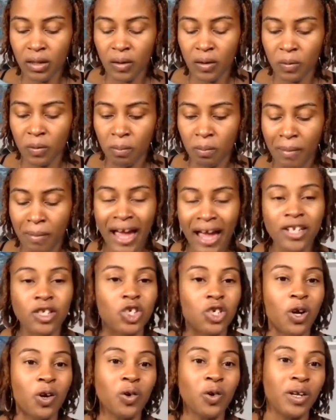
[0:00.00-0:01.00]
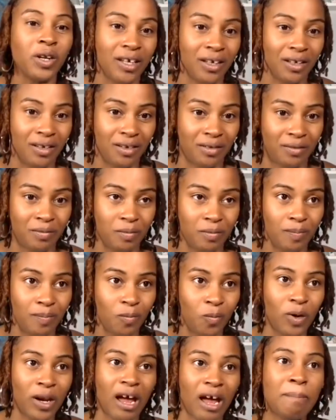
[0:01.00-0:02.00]
my journey,
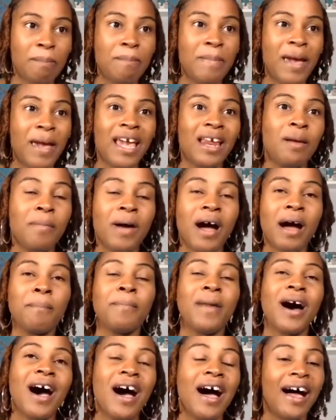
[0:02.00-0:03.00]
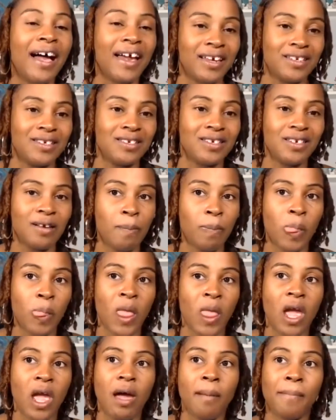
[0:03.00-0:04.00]
when I made up my mind,
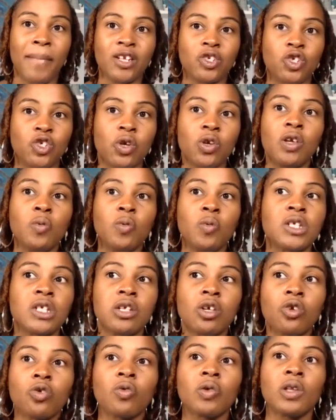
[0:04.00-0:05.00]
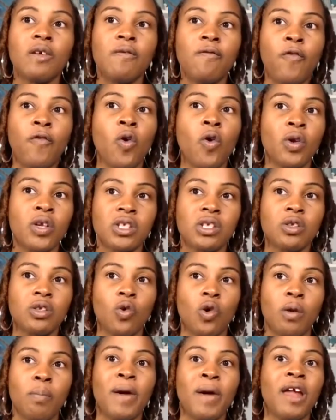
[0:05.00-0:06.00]
my journey was literally focusing
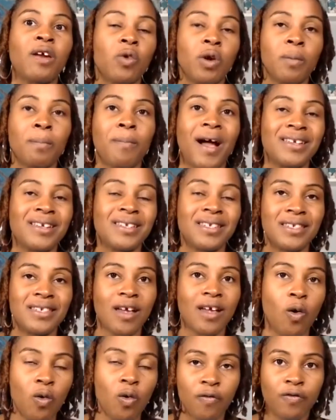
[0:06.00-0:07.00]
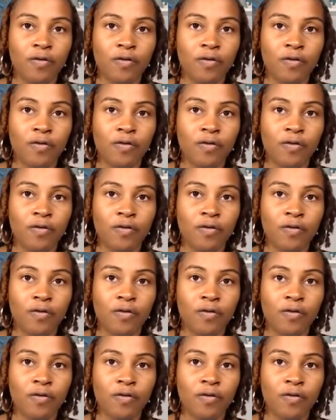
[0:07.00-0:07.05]
on bettering myself,